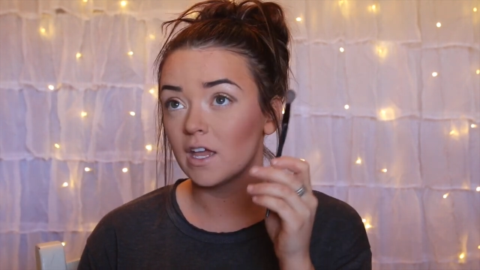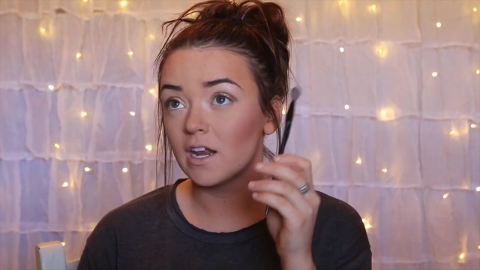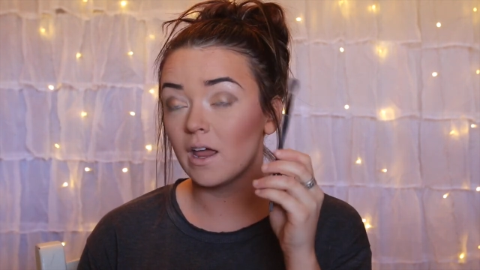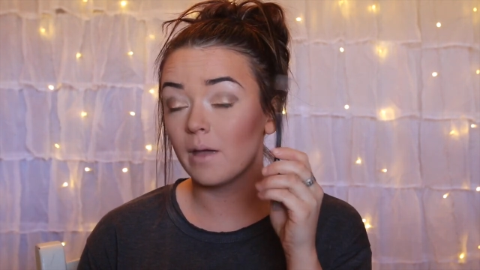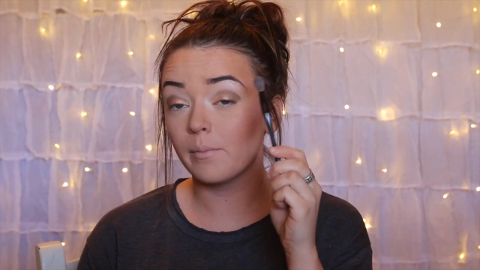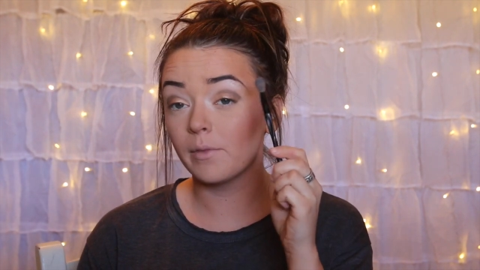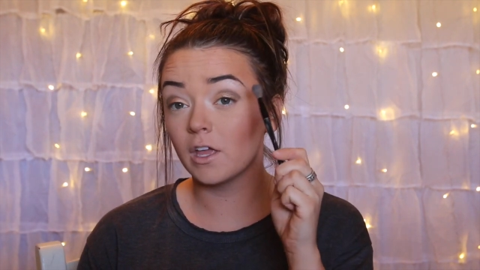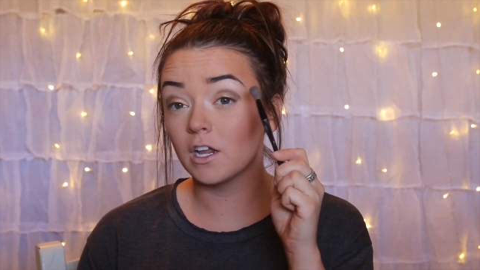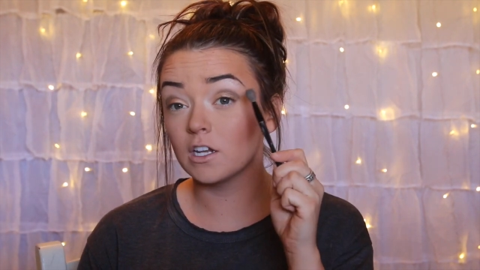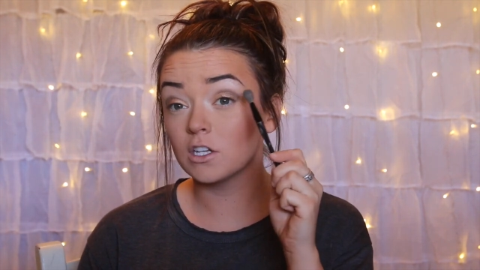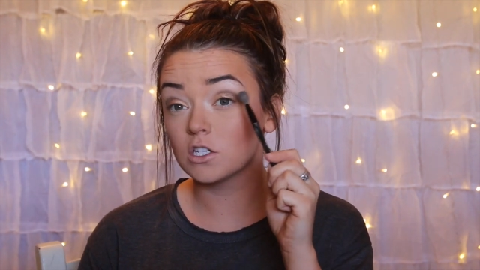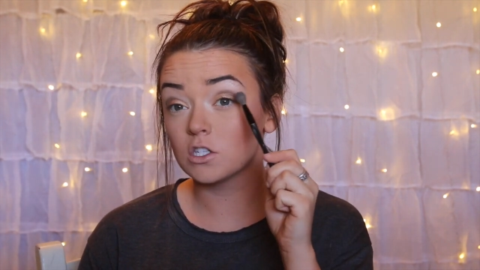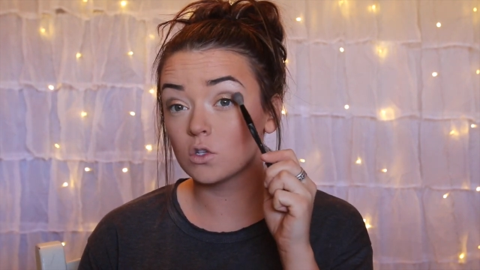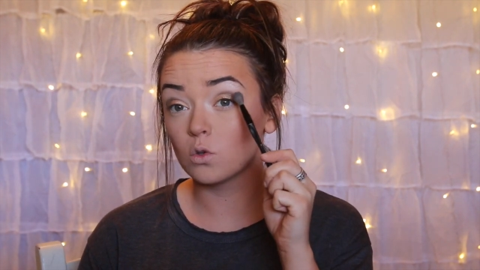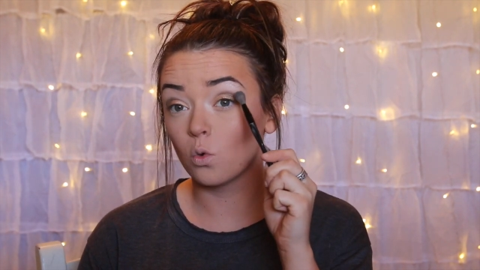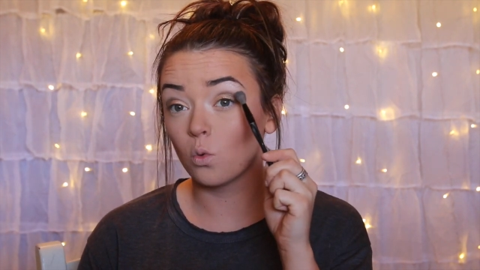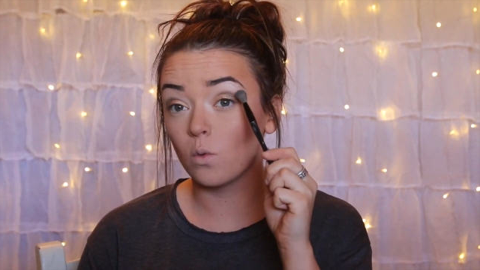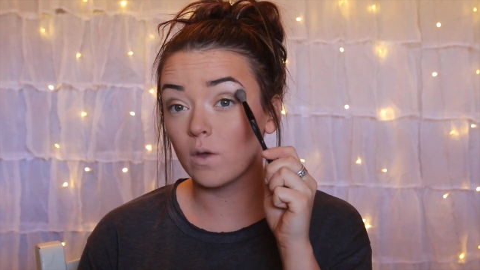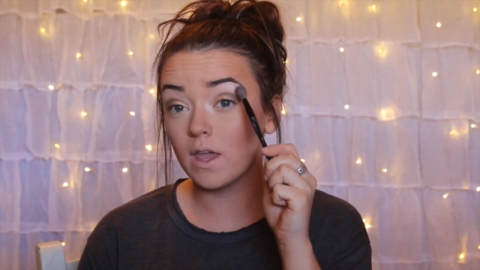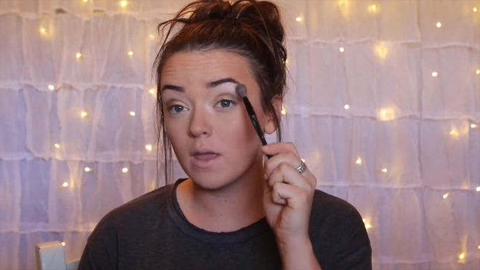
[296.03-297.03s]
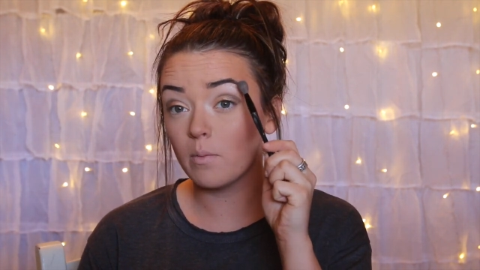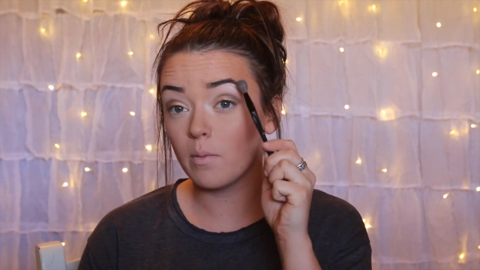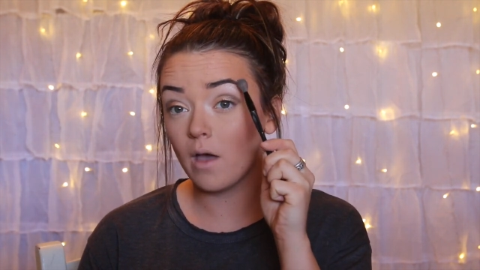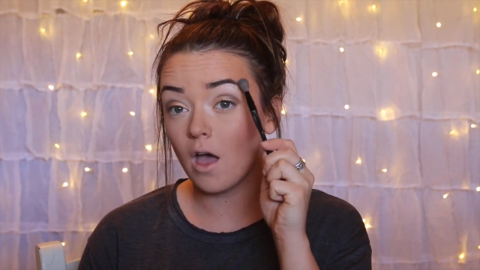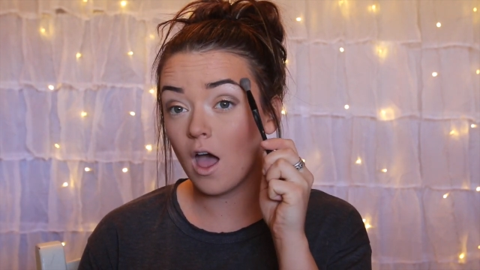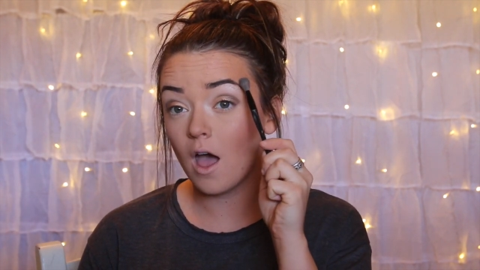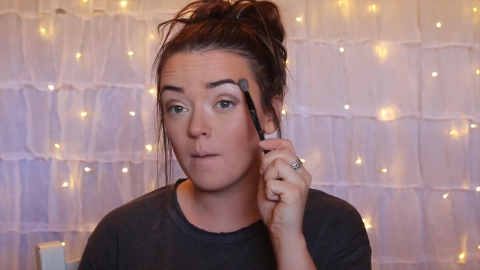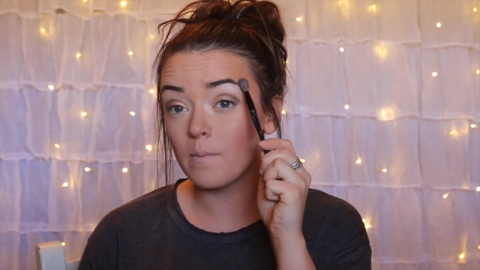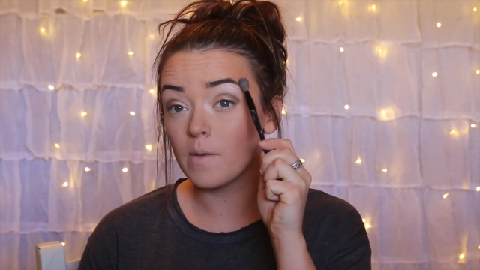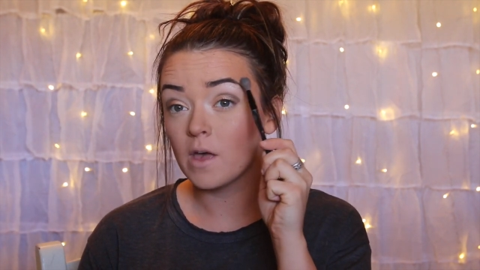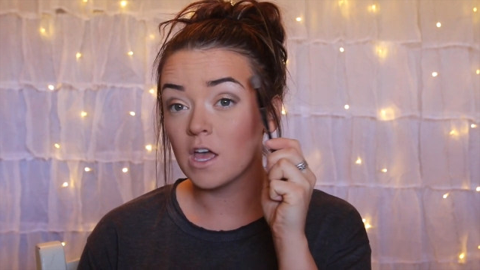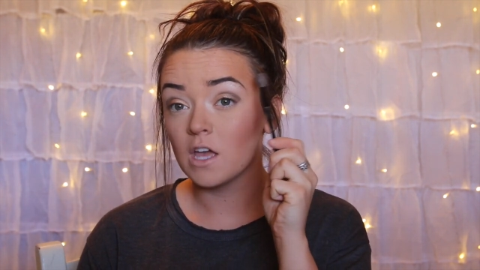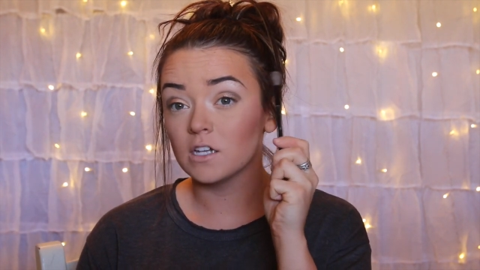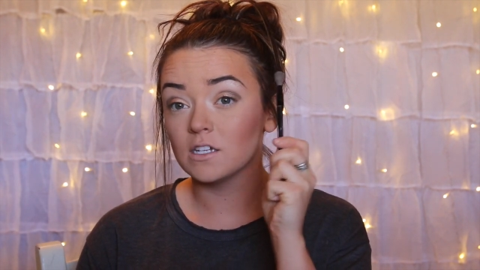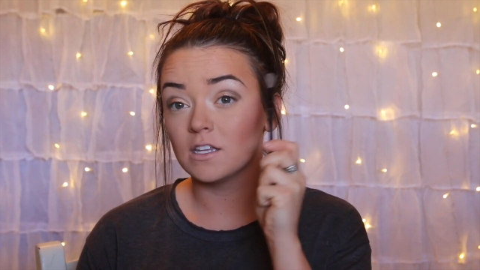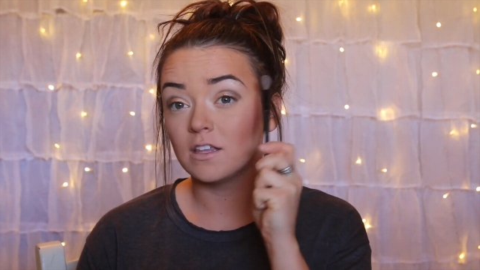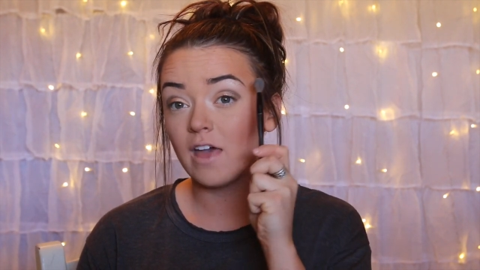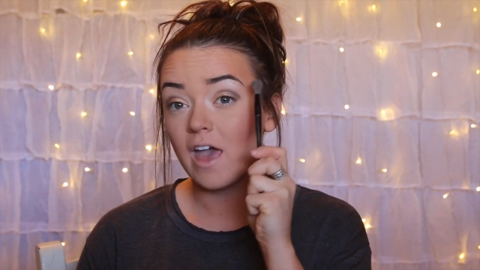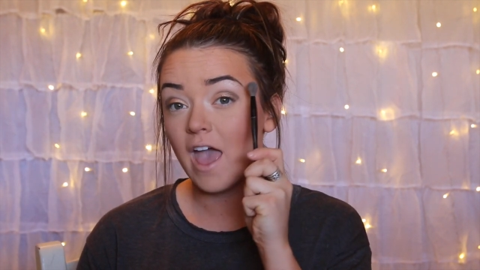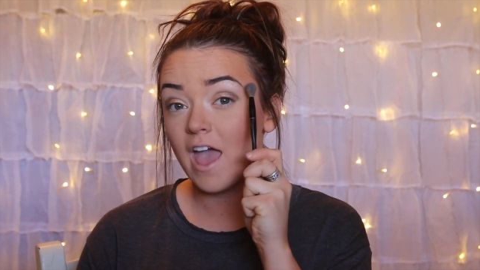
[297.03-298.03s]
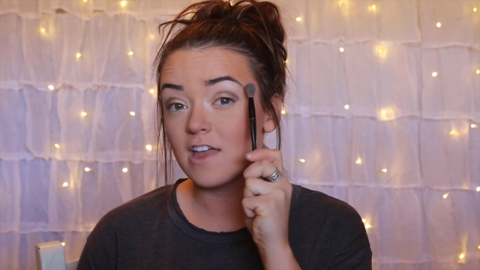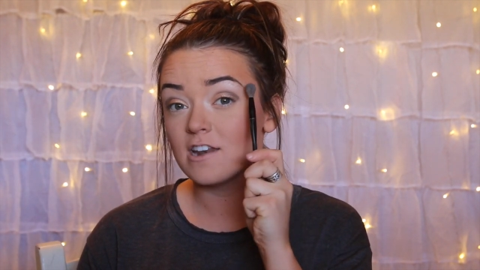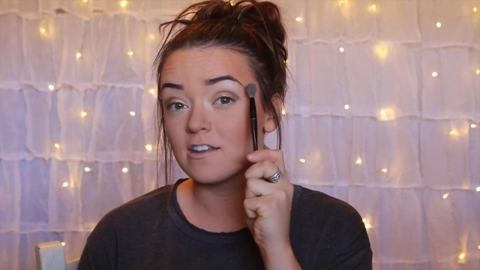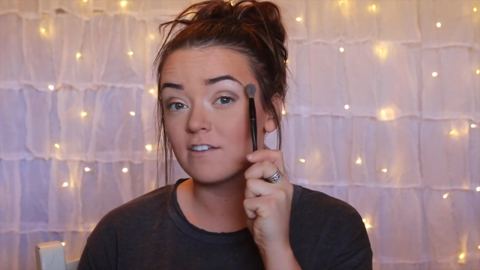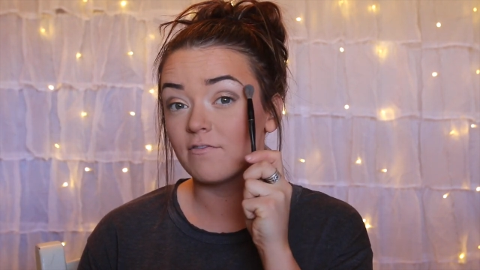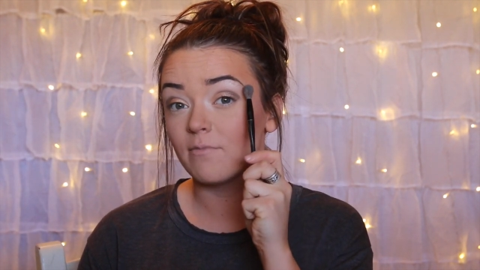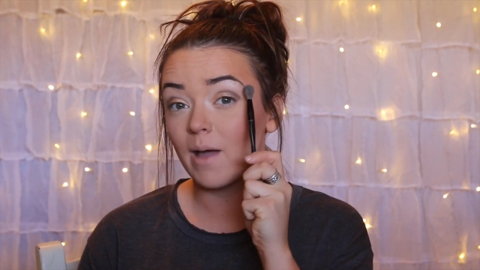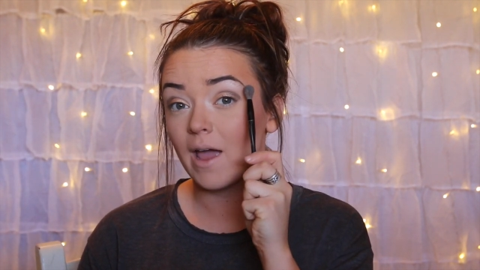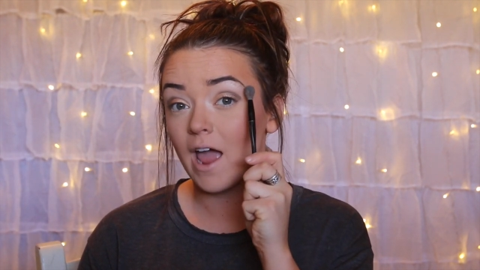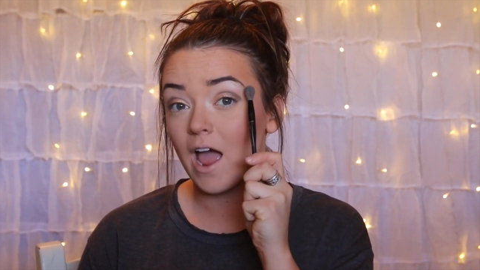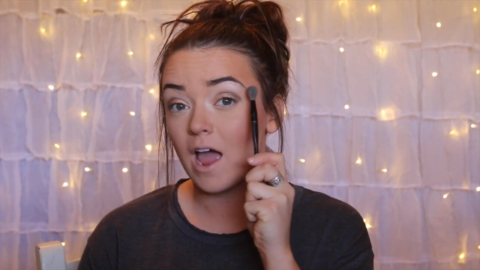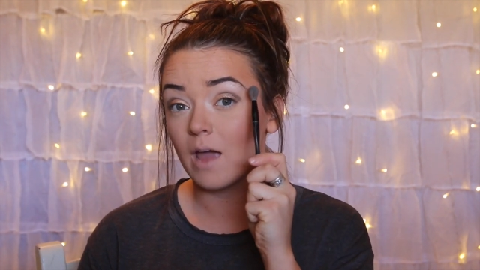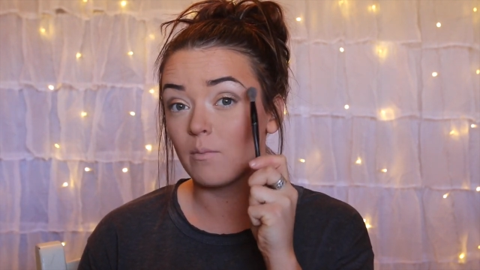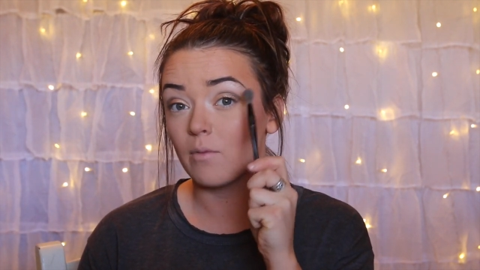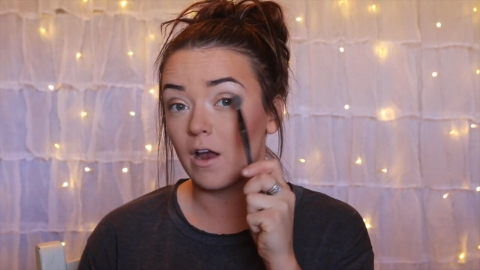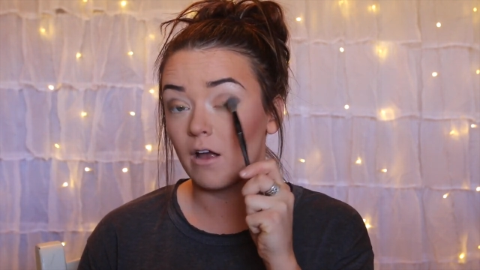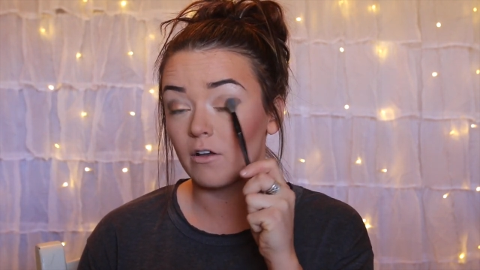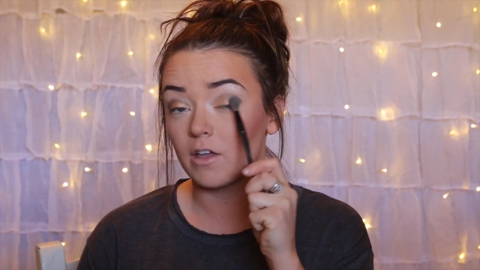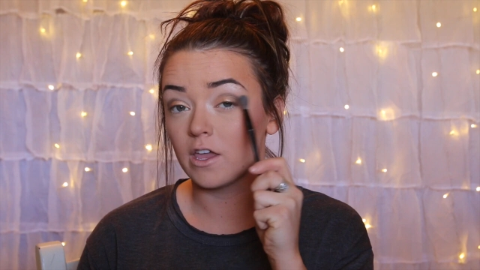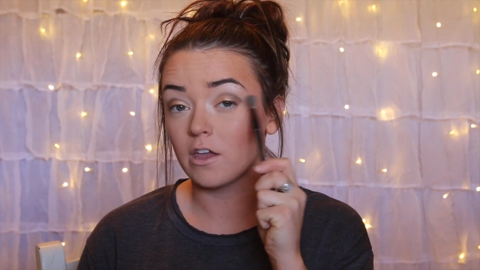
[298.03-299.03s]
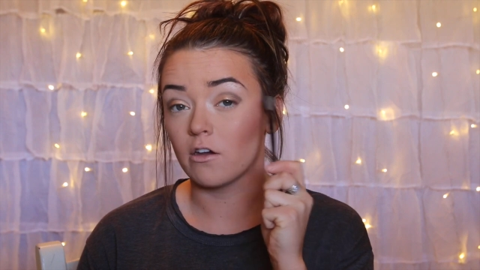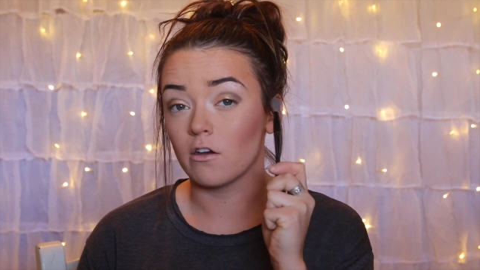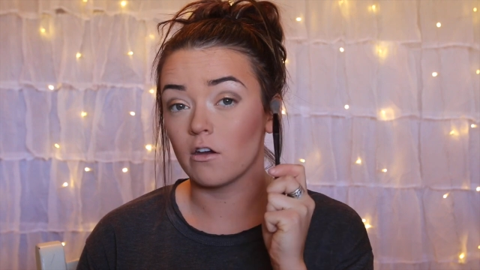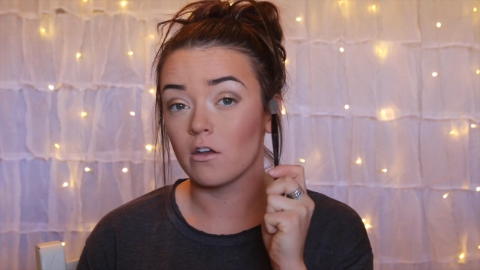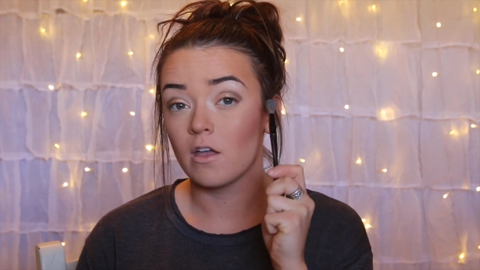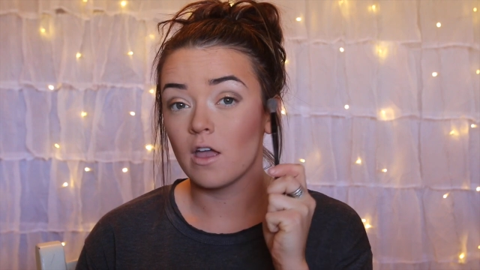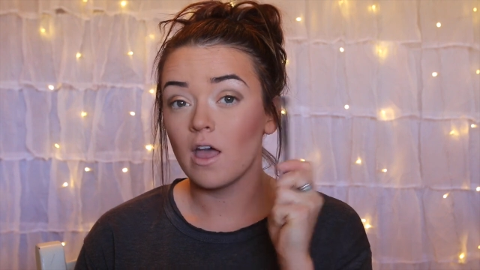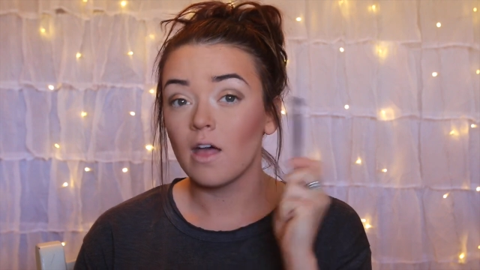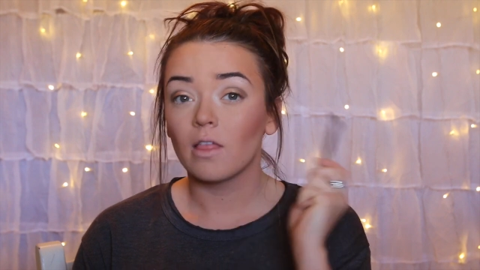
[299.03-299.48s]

and I'm gonna sweep up to the end of my eyebrow here.